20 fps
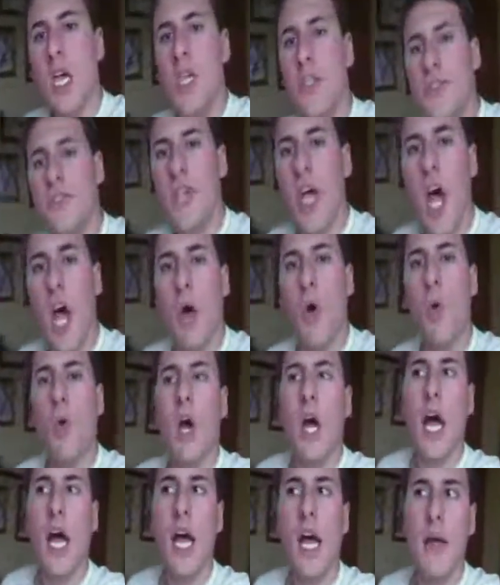
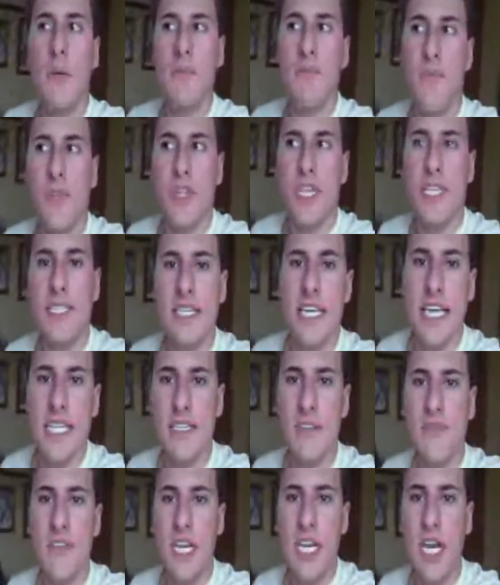So, for this
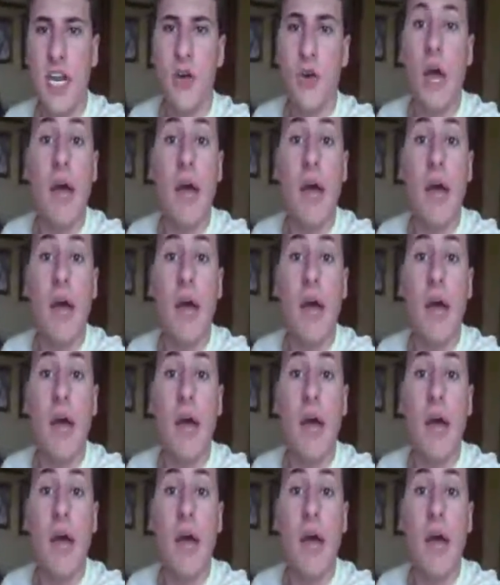next video,